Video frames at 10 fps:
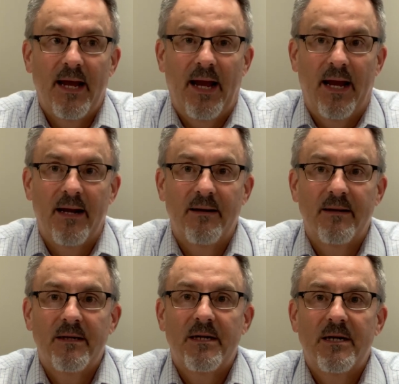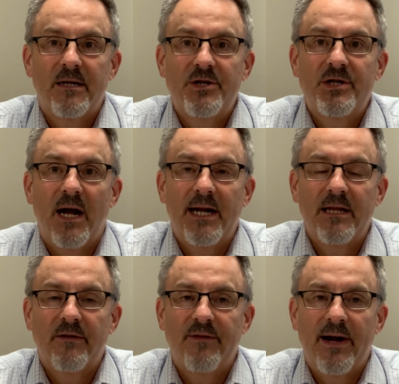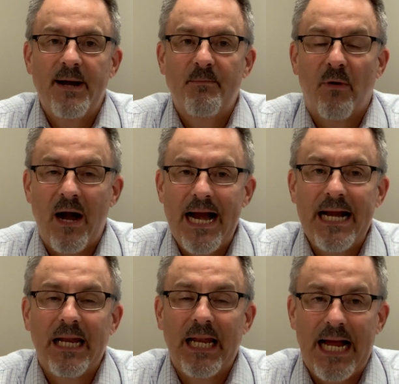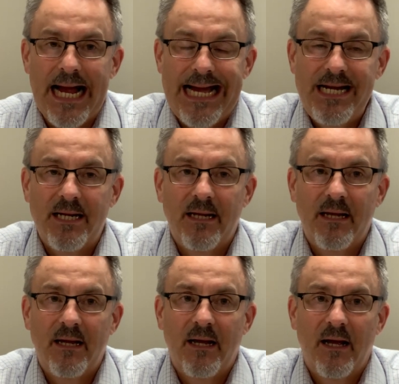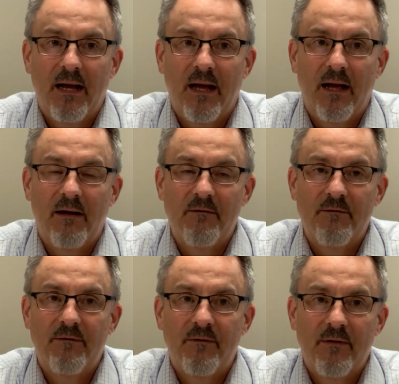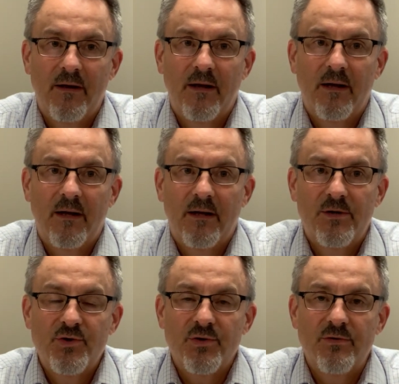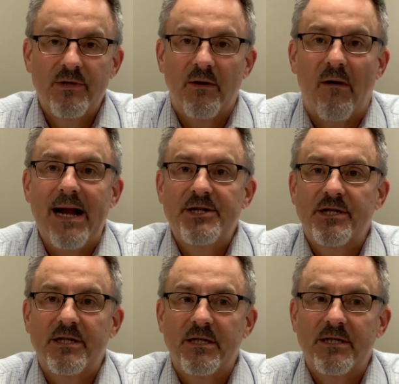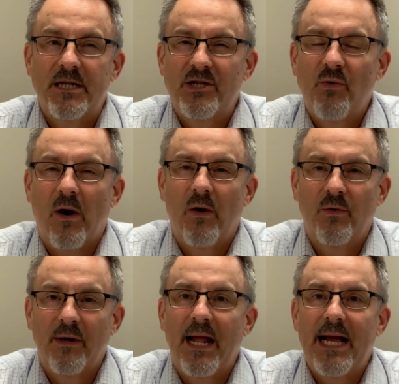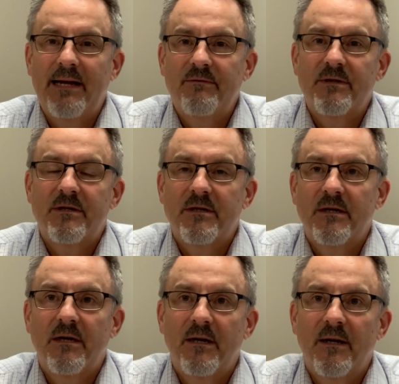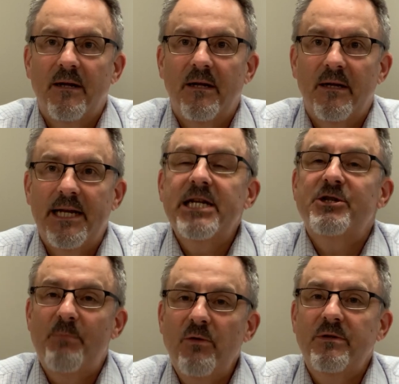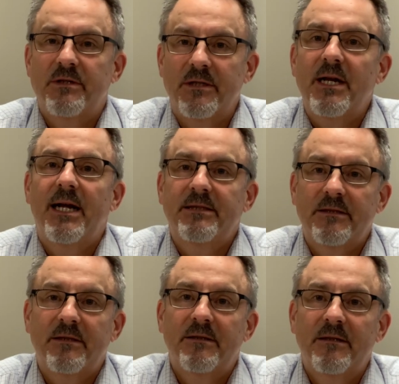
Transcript: and shining the very bright light of truth and righteousness into our own lives, it exposes us.